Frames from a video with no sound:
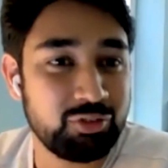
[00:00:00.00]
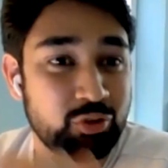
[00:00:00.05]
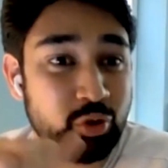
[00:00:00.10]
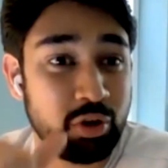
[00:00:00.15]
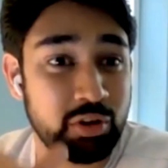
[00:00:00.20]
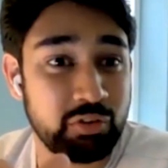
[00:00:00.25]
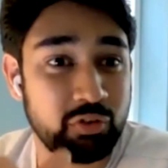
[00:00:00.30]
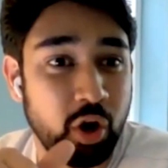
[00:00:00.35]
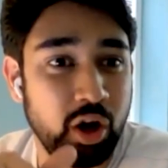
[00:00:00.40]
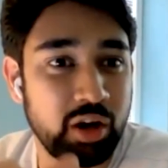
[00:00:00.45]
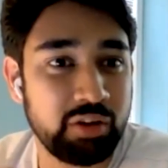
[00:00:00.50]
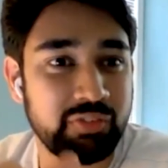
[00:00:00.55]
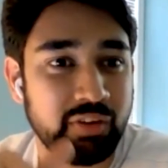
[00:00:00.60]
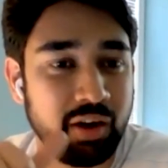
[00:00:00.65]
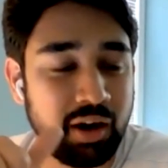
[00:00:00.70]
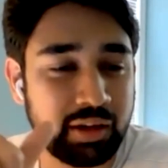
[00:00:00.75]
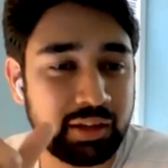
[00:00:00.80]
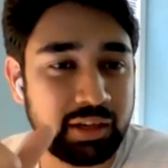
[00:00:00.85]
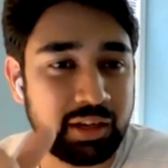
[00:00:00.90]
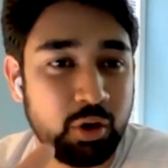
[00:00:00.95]
to resolve
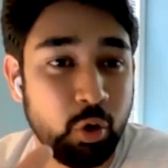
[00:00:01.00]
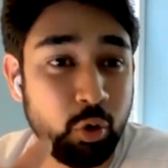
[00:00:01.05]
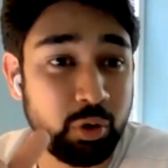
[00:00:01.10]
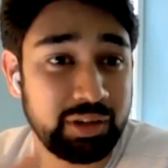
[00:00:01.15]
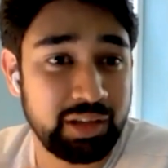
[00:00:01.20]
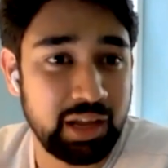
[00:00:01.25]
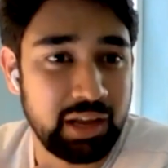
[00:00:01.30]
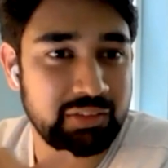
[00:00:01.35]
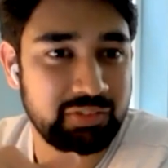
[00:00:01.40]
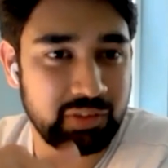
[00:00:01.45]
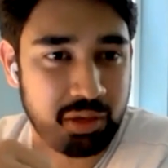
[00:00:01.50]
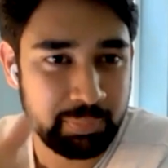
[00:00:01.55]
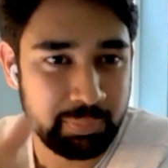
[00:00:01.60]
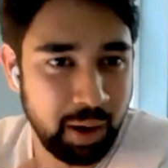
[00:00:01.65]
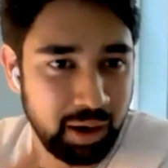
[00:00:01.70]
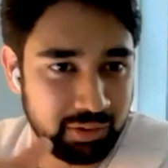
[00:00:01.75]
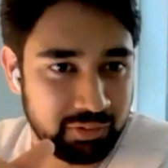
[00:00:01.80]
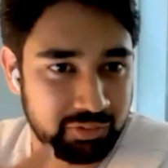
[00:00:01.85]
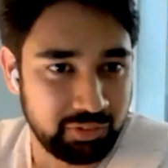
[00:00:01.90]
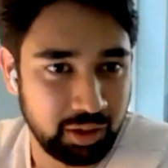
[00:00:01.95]
a court case in
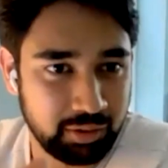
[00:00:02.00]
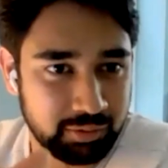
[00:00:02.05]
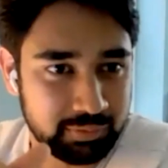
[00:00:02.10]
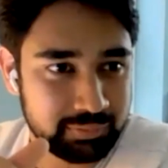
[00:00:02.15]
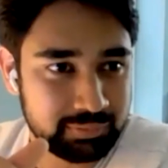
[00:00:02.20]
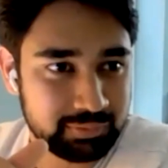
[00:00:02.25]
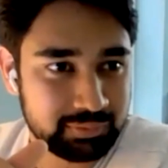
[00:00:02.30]
Pakistan,